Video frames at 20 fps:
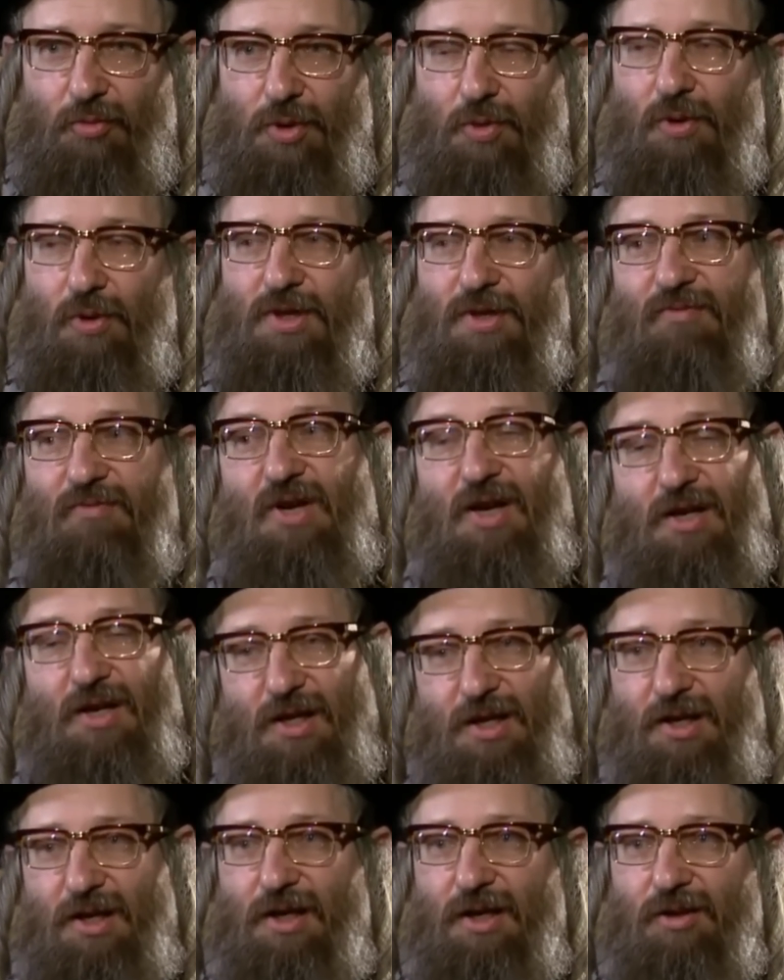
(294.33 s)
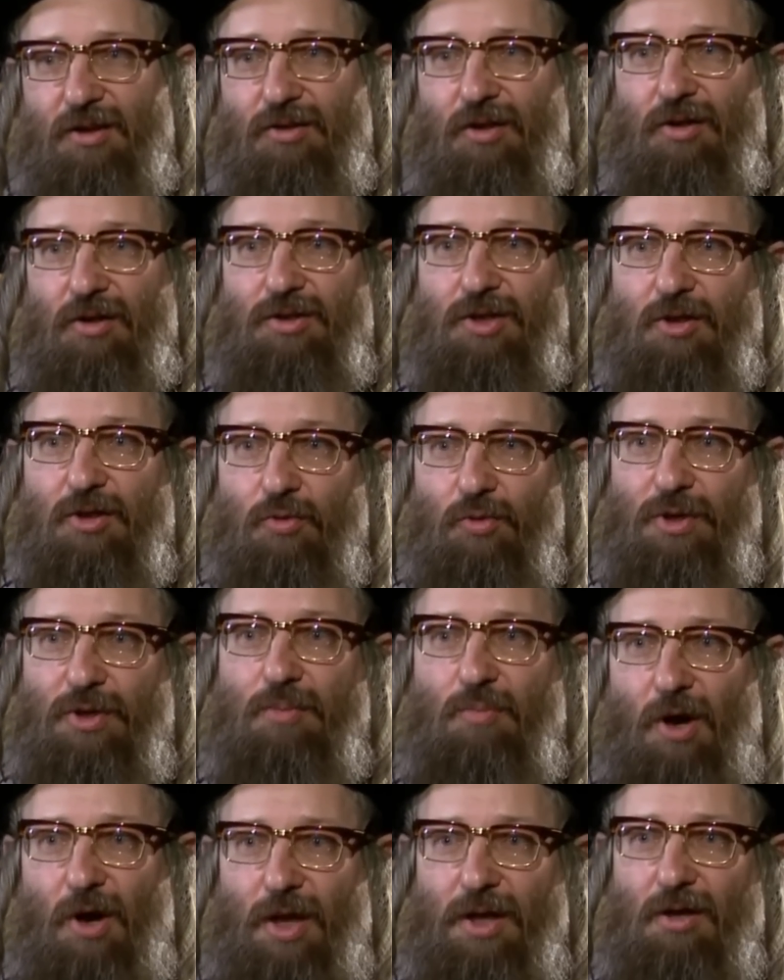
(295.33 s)
we were given an edict, a decree
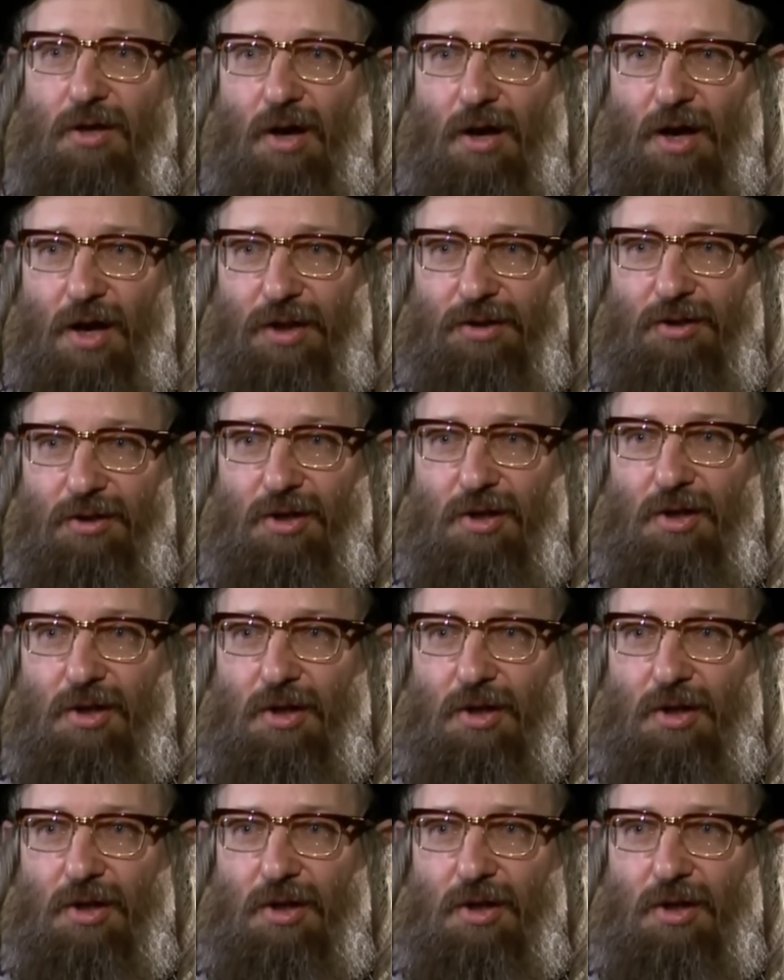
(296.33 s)
by God,